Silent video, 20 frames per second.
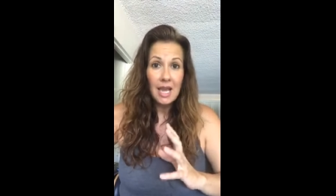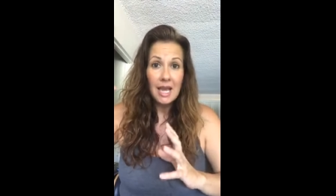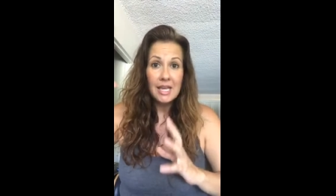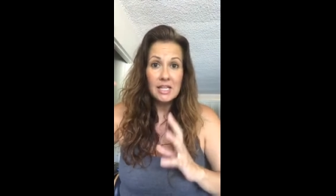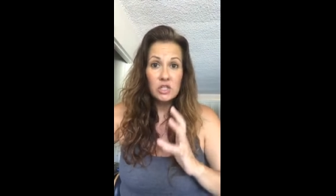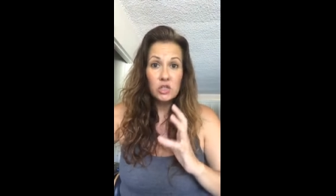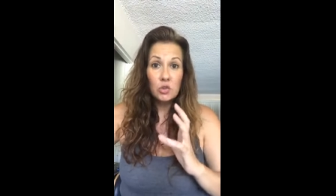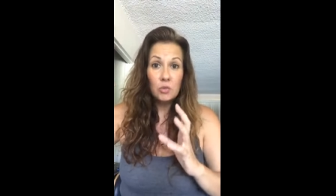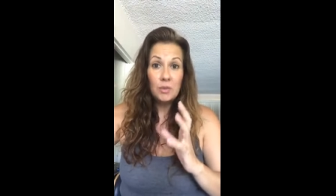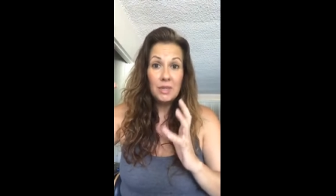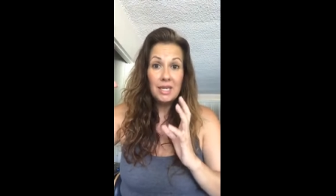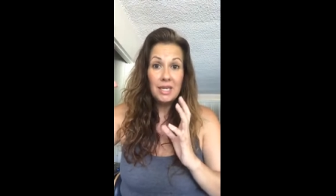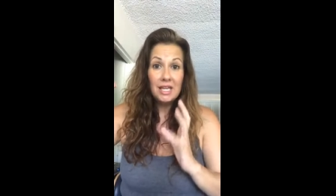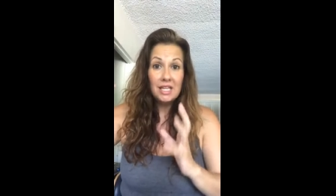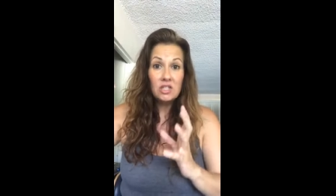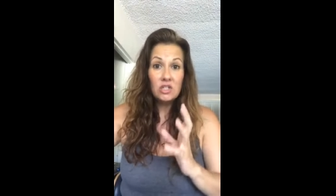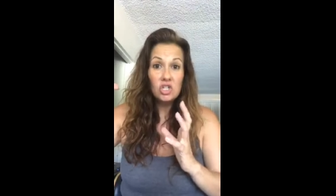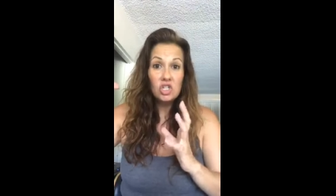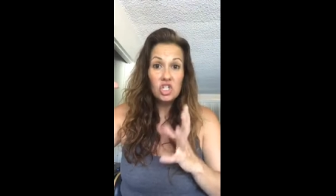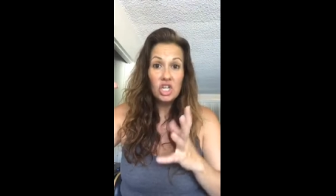is to
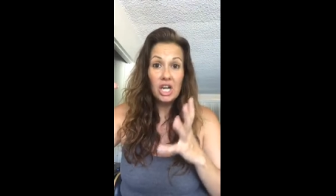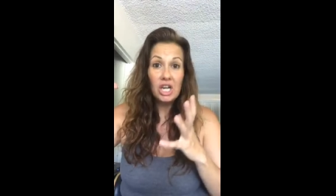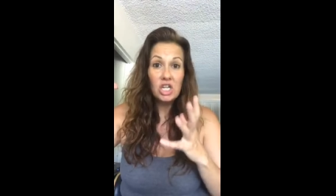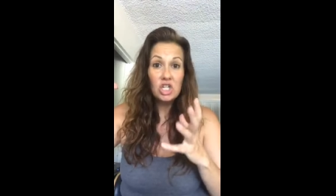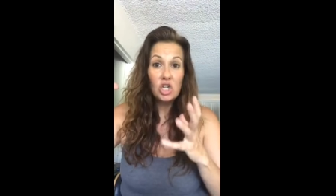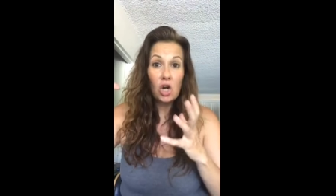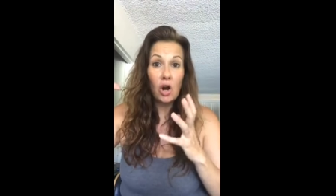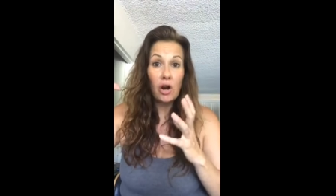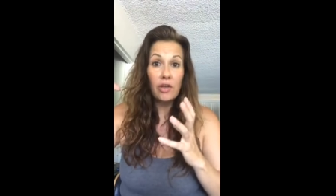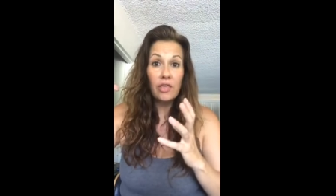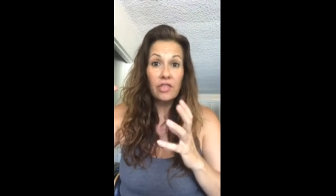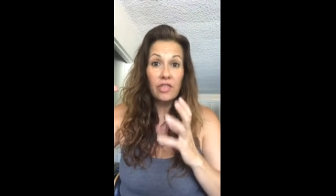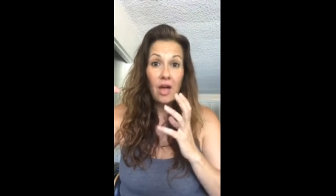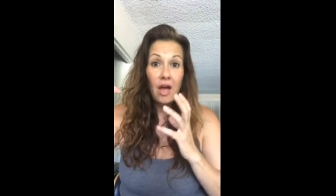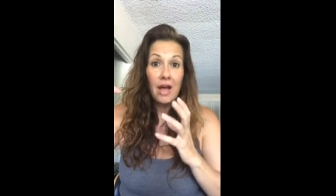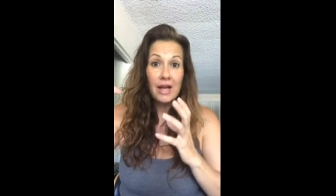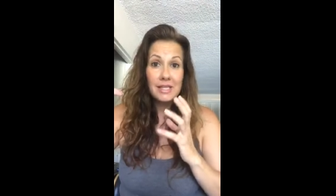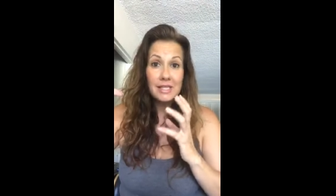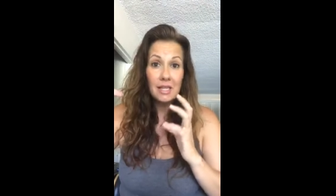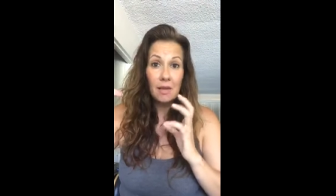begin to change our
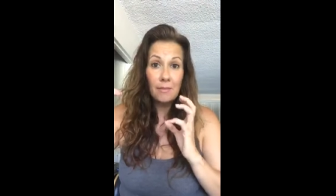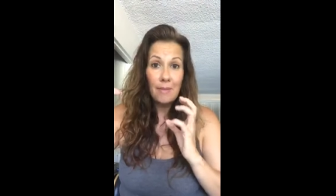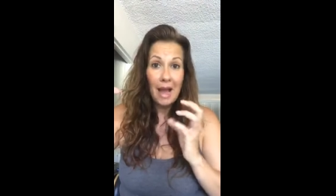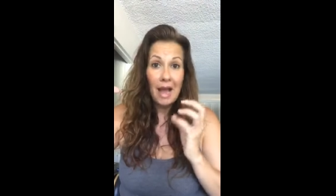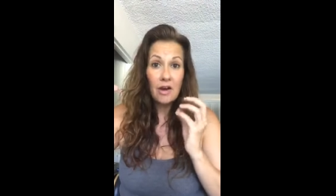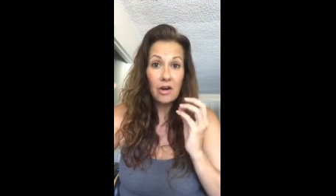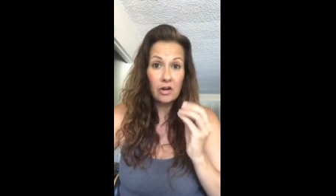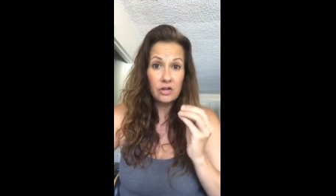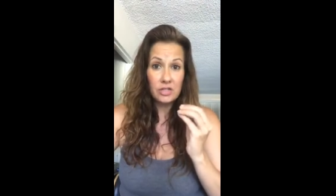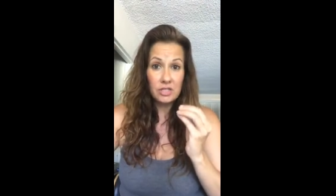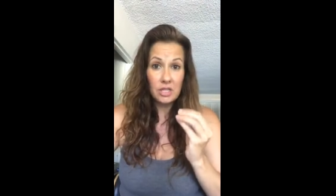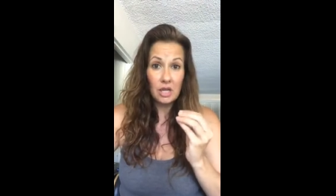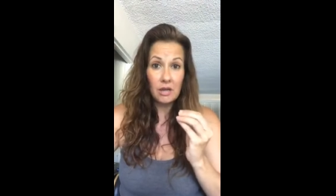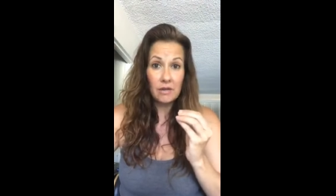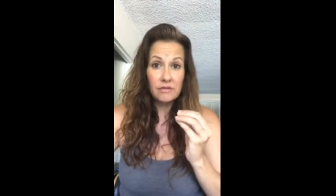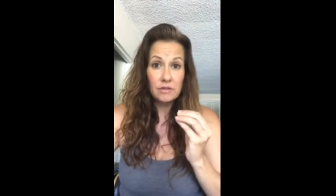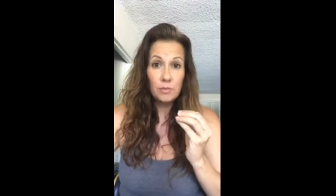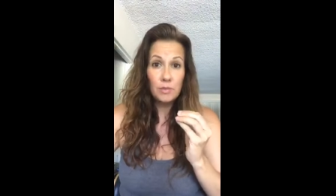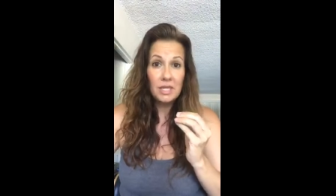thoughts about ourselves.